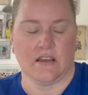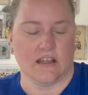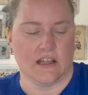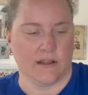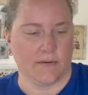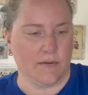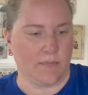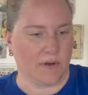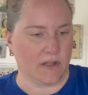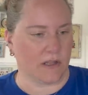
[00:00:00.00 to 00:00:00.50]

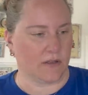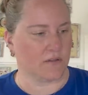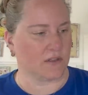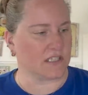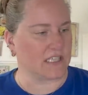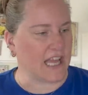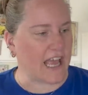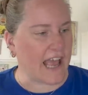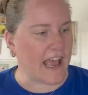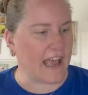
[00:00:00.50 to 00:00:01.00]
We pull out the
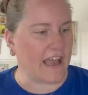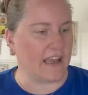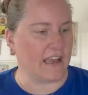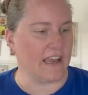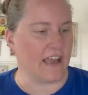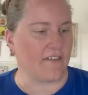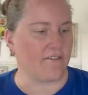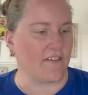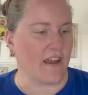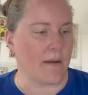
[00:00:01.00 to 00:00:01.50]
tag.
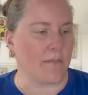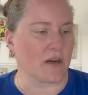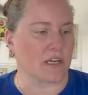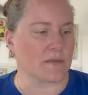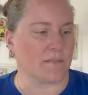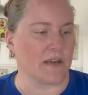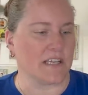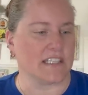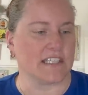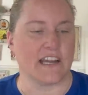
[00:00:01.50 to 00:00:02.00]
Yeah, Fabrics
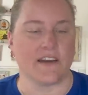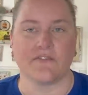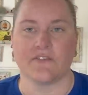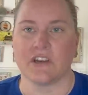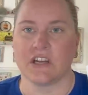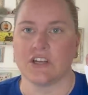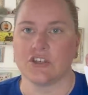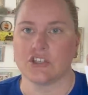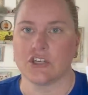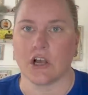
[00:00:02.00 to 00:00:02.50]
by
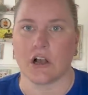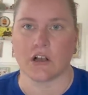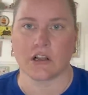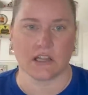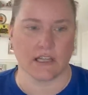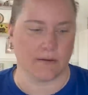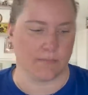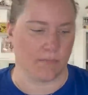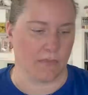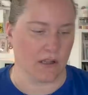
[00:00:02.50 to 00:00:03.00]
Stephanie
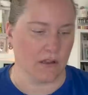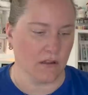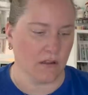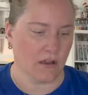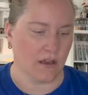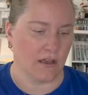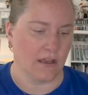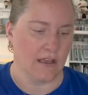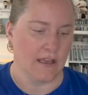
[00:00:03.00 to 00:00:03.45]
Chocolate Milk.